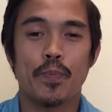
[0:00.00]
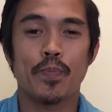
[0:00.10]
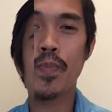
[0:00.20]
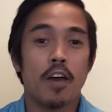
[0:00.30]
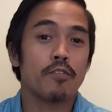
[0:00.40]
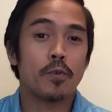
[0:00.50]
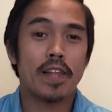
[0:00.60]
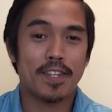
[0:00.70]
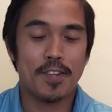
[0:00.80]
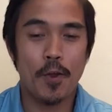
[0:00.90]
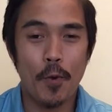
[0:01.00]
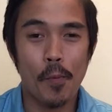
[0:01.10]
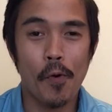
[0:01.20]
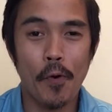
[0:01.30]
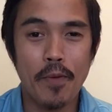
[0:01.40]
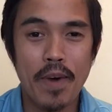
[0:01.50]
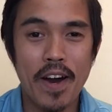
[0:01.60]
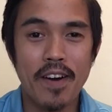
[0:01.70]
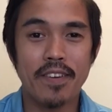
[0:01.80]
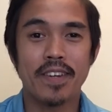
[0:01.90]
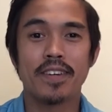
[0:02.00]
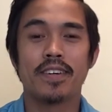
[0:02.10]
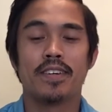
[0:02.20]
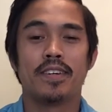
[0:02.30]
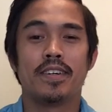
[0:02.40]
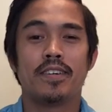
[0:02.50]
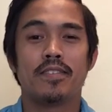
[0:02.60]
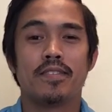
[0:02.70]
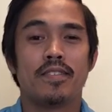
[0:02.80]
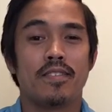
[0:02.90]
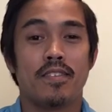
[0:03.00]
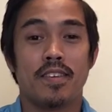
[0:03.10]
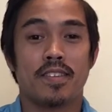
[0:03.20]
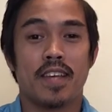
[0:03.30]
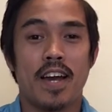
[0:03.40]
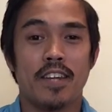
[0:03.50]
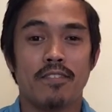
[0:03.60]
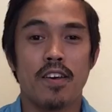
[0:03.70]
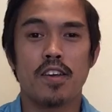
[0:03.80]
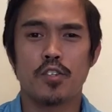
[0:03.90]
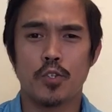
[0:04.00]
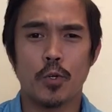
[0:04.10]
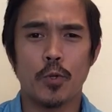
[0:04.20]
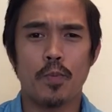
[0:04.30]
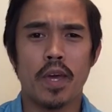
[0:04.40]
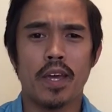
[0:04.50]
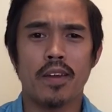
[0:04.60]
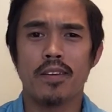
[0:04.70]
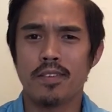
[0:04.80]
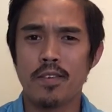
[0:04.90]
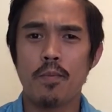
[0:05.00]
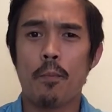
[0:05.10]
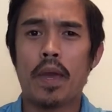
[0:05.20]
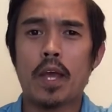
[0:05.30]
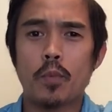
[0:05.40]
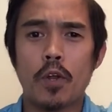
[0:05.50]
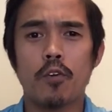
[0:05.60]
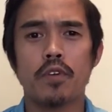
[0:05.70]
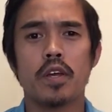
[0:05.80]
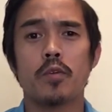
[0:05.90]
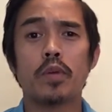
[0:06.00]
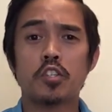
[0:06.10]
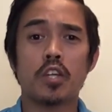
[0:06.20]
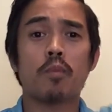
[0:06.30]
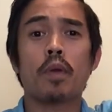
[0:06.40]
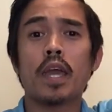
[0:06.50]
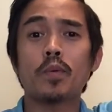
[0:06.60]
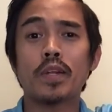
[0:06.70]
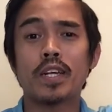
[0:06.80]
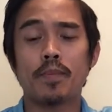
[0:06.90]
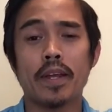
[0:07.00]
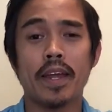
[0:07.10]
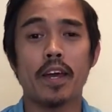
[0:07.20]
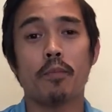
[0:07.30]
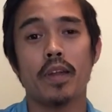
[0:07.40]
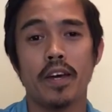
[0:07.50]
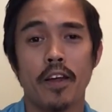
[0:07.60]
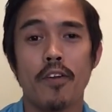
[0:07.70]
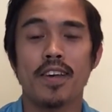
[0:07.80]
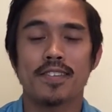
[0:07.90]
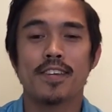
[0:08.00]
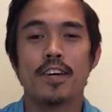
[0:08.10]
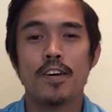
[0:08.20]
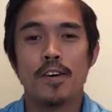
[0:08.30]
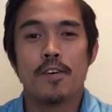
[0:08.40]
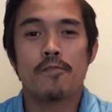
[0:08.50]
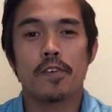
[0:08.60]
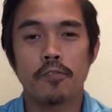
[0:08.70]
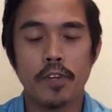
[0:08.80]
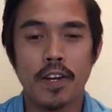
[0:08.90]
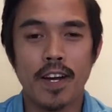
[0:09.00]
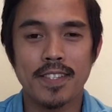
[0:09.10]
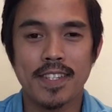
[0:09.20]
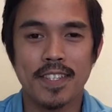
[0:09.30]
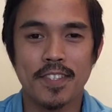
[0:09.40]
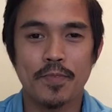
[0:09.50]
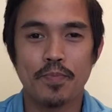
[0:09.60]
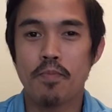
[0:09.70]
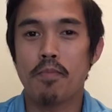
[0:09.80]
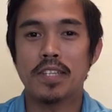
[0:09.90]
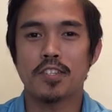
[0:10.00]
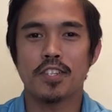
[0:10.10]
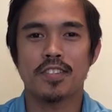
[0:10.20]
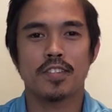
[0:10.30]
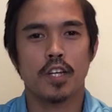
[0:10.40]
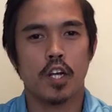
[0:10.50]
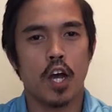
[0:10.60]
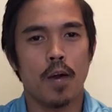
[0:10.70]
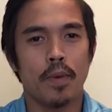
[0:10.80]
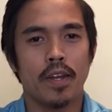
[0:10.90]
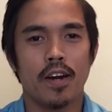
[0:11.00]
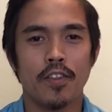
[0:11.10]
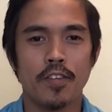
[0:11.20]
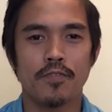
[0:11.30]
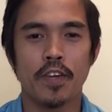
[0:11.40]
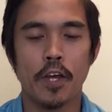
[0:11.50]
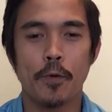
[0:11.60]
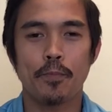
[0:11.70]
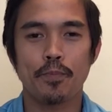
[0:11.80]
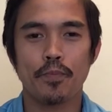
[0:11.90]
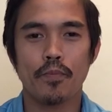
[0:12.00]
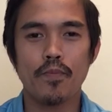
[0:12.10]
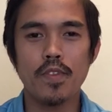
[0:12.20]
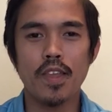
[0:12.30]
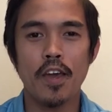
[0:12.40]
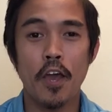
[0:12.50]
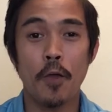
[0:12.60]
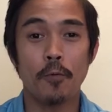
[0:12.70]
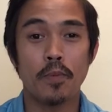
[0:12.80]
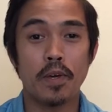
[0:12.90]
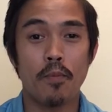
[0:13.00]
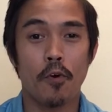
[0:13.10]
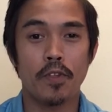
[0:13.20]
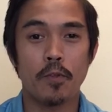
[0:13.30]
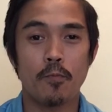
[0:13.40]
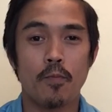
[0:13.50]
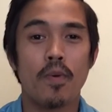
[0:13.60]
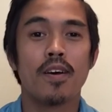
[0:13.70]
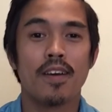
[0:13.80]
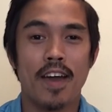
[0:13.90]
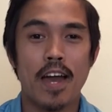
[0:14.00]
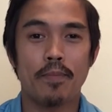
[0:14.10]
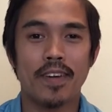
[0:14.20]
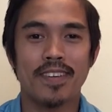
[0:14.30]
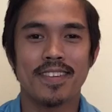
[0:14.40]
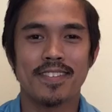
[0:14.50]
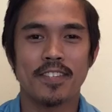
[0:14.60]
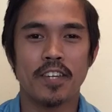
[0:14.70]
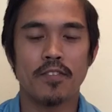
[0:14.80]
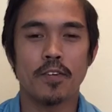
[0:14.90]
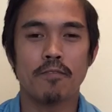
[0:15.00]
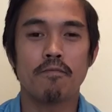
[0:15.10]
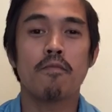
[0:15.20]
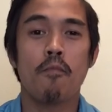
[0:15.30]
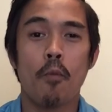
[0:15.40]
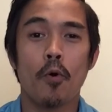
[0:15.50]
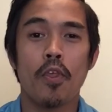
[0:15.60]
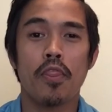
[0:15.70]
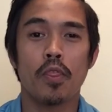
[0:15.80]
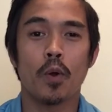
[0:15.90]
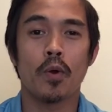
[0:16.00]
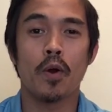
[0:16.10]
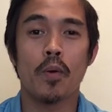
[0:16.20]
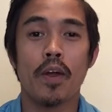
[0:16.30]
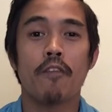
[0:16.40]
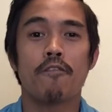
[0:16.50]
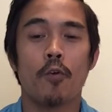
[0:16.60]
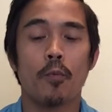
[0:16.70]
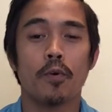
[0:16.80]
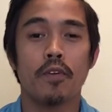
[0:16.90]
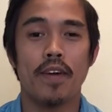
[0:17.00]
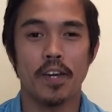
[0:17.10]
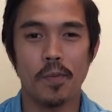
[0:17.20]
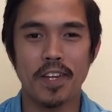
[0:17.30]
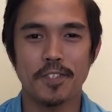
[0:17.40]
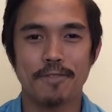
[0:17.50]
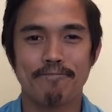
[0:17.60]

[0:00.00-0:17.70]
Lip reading: Now, if you'd like to know more about this kind of shoulder pain, pain with overhead reaching, pain with coming down but not at rest, feel free to contact us, message us, comment on this video, and we'll be more than happy to give you a more thorough and formal evaluation.